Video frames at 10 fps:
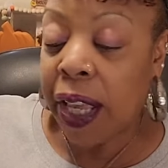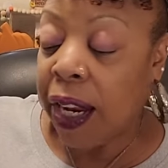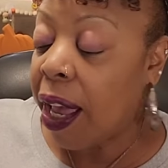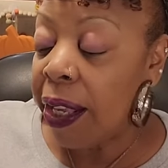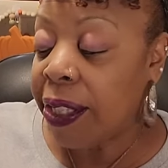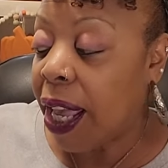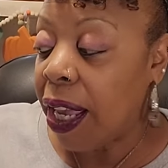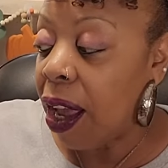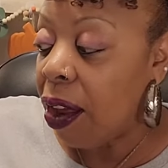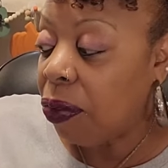And I
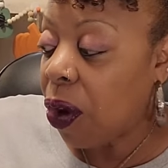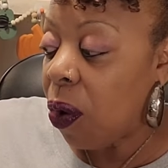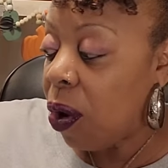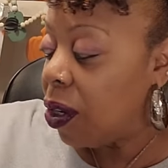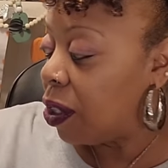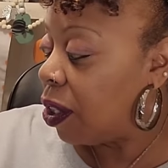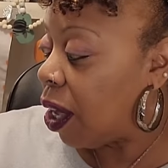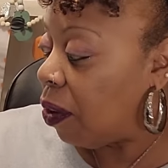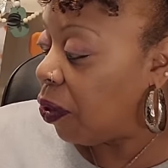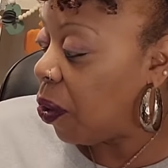say, of course,
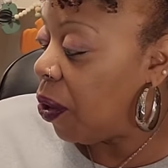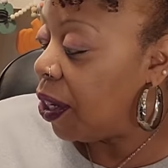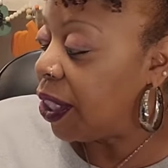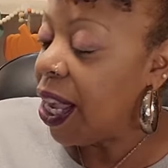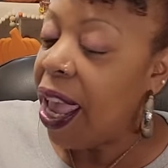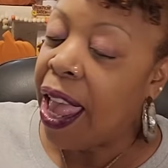of course.